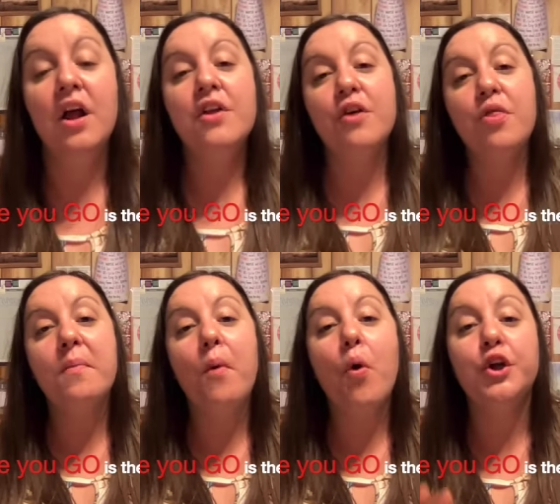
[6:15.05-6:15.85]
So the
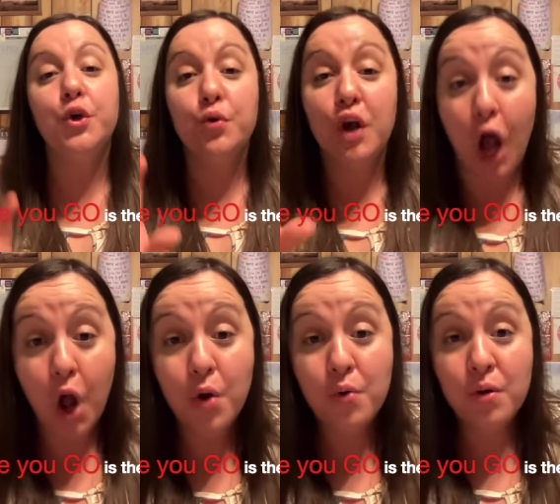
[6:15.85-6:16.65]
more you
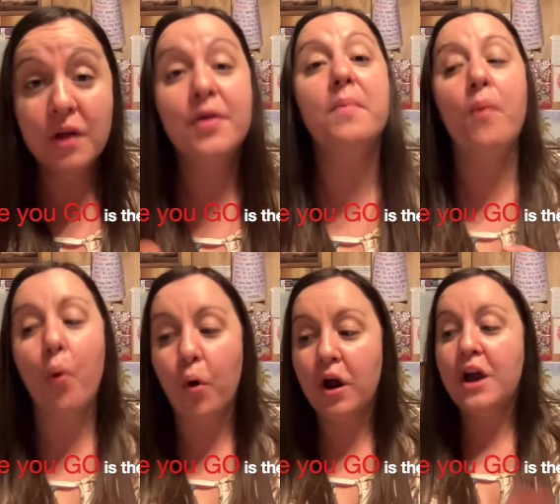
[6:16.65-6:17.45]
go, the
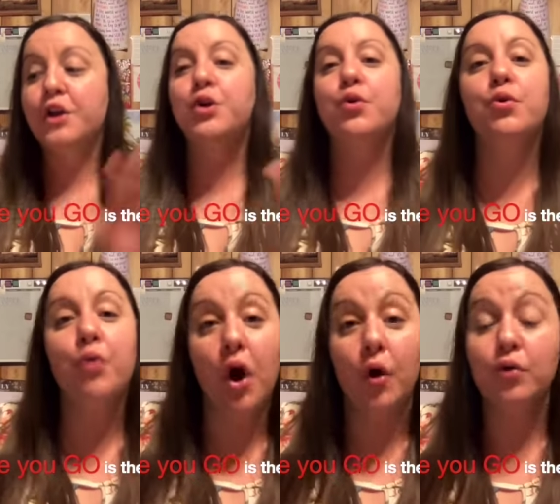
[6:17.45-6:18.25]
more you
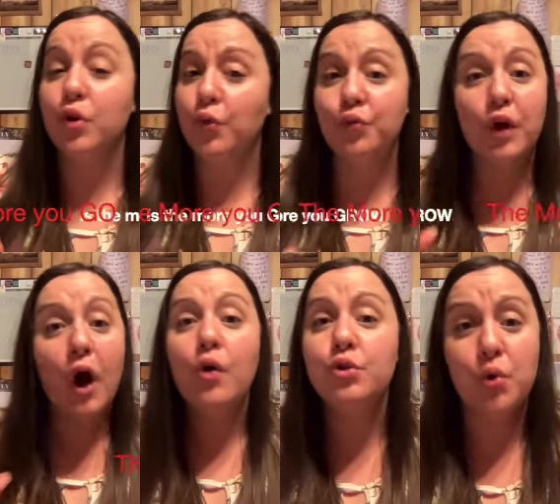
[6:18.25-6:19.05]
grow. So
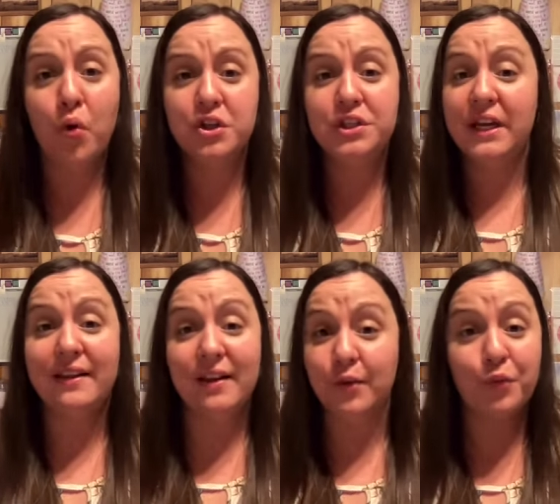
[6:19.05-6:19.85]
go towards
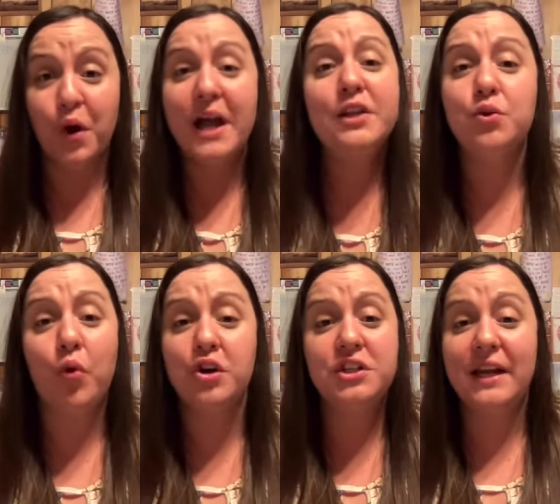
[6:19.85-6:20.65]
Jesus, run
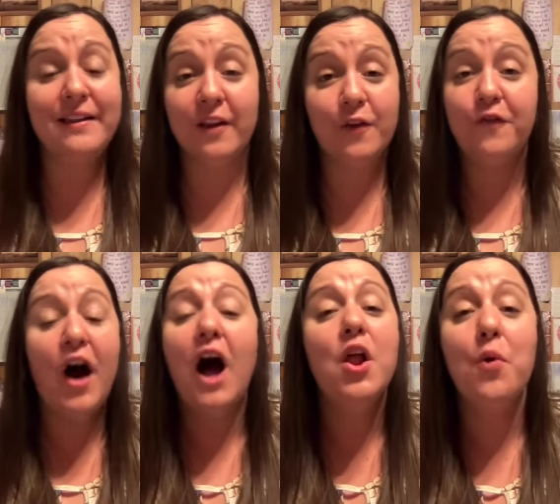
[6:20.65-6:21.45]
towards Jesus,
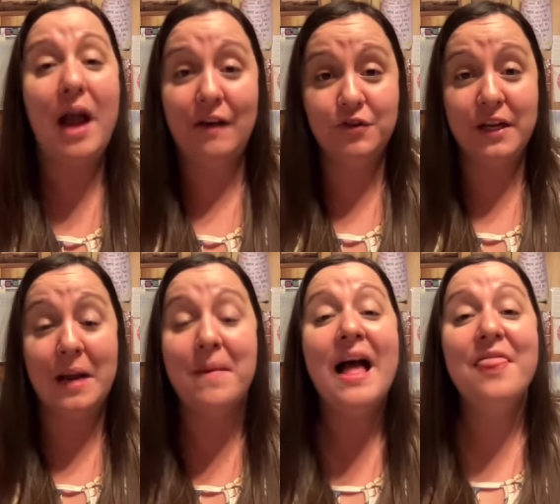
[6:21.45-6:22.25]
follow after him.